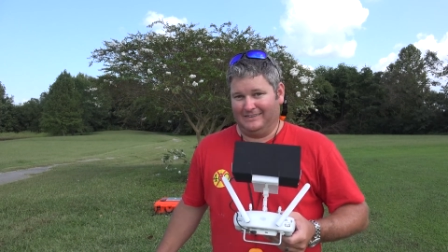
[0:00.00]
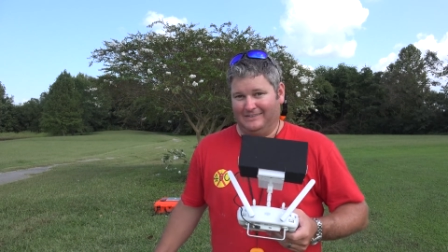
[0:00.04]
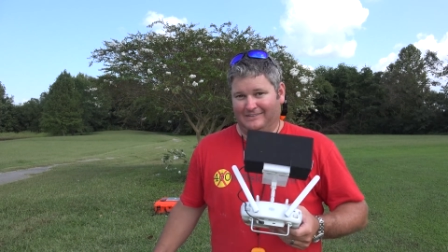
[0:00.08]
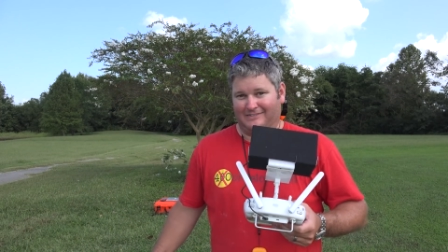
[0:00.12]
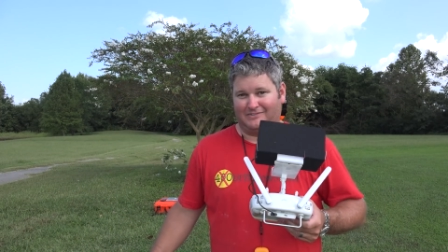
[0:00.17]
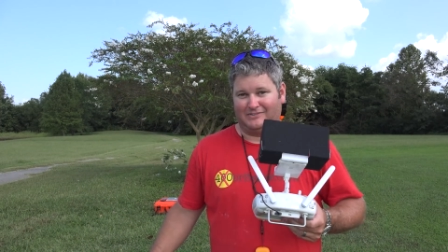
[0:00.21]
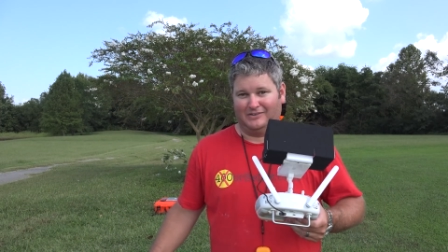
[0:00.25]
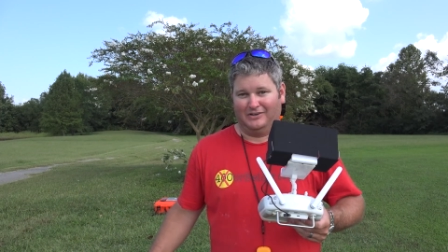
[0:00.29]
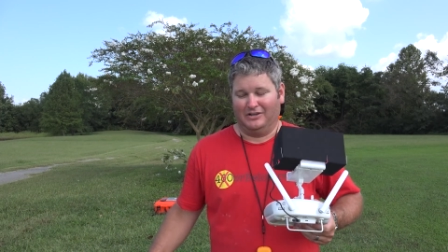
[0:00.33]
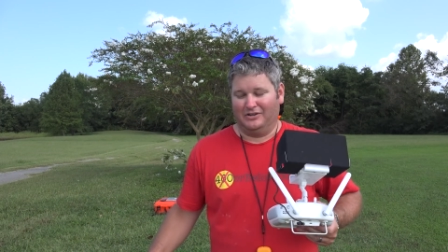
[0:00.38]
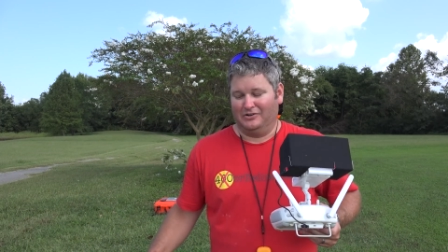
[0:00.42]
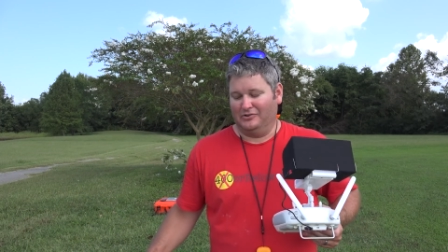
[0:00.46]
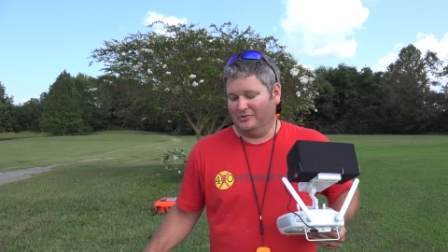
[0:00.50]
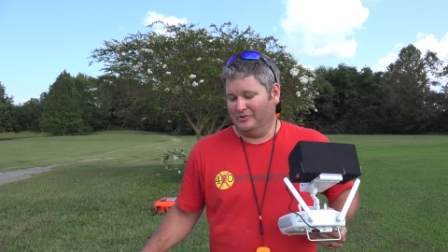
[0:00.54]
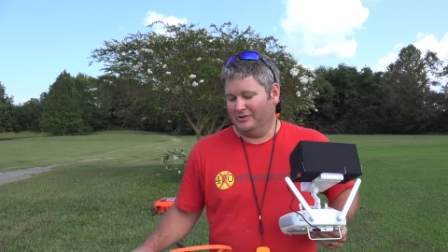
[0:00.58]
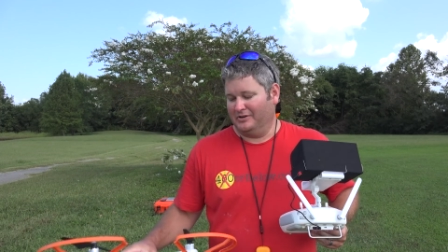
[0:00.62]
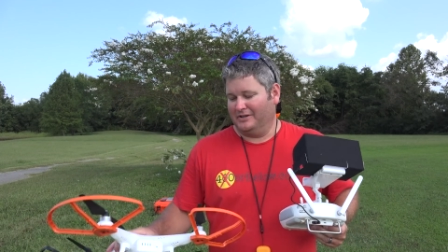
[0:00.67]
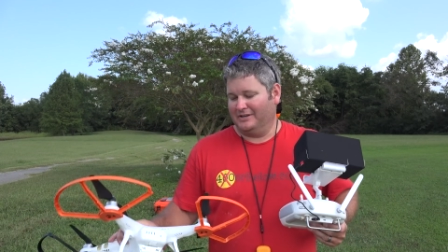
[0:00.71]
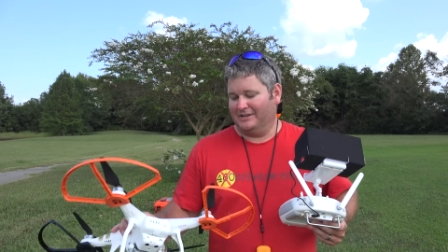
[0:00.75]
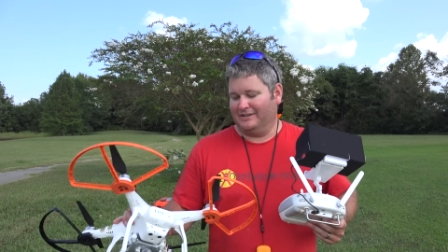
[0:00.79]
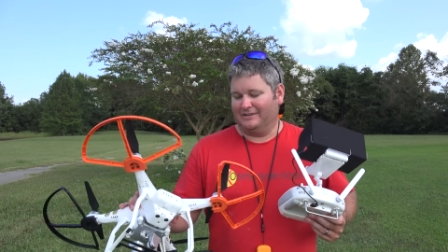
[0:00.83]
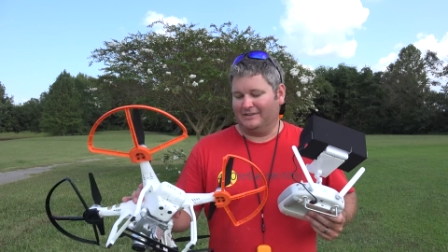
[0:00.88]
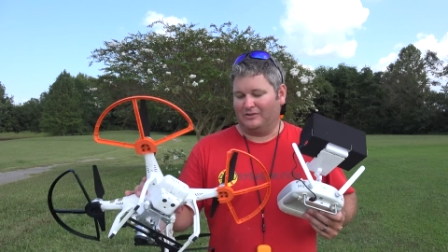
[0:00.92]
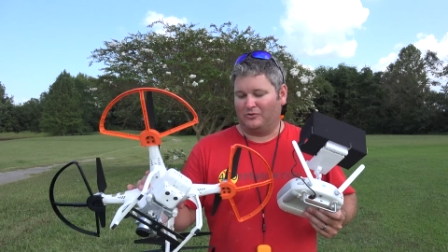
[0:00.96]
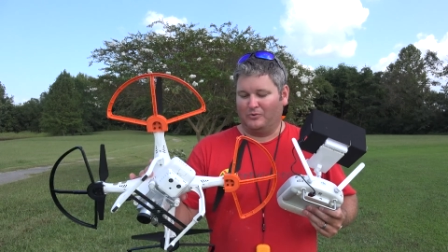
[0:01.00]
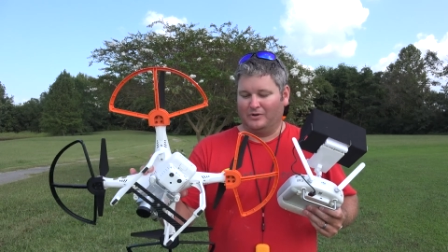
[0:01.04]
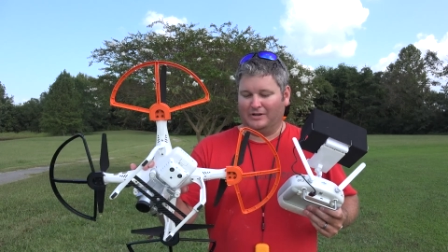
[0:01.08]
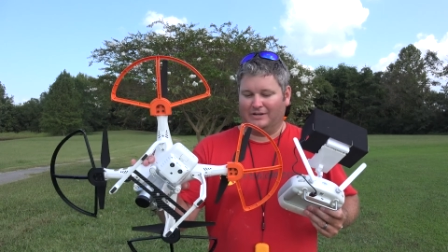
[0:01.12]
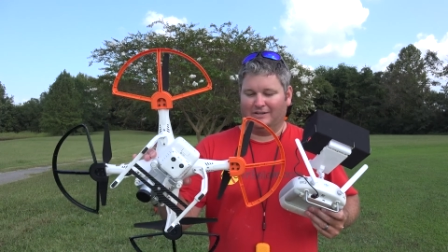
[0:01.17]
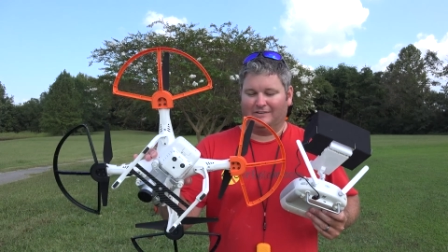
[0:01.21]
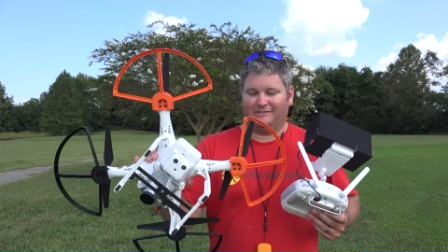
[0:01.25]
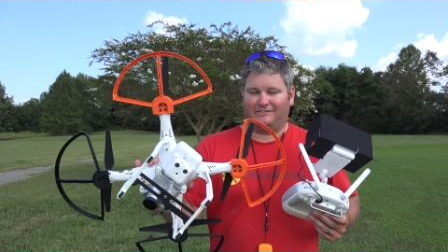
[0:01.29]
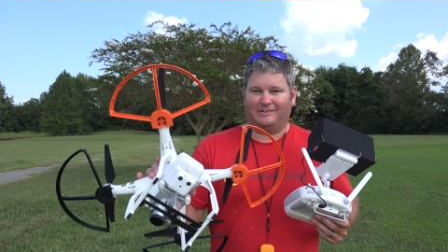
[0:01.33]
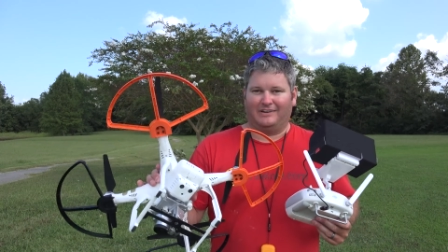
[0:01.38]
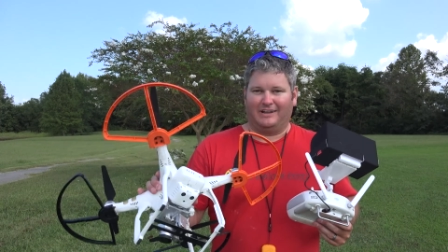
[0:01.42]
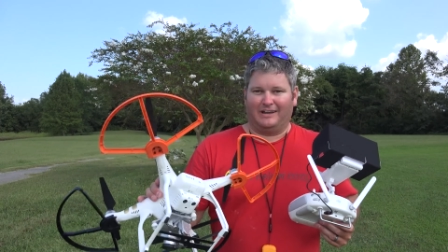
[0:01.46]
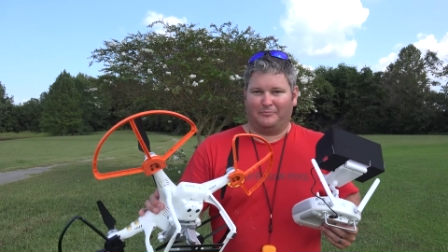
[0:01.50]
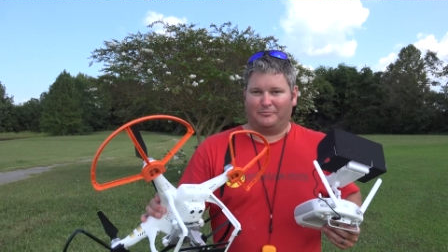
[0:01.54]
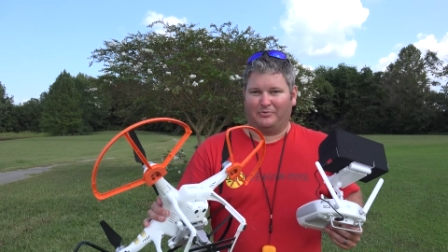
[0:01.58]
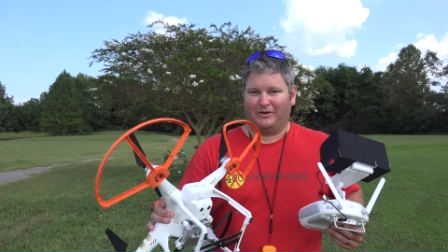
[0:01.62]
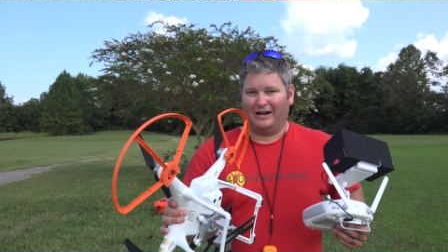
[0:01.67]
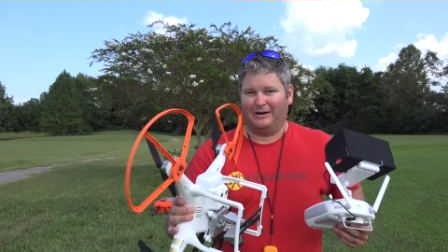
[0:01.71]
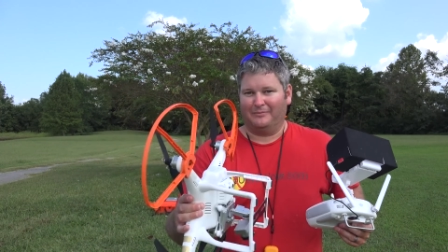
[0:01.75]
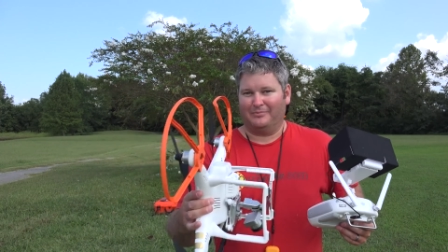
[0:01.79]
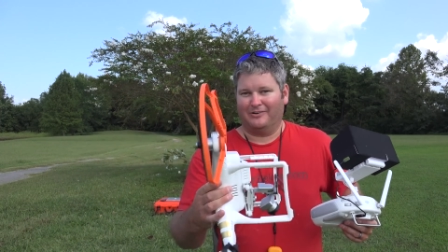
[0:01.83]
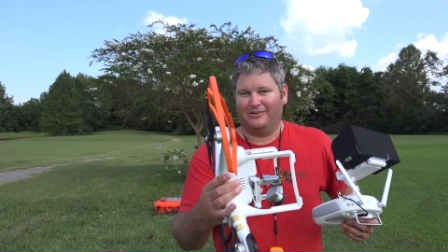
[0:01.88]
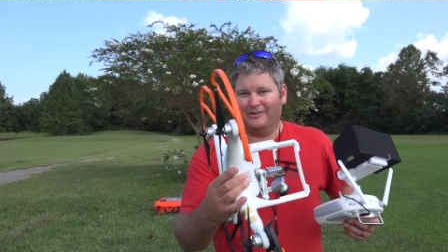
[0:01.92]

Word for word: sun hood and the quick disconnect prop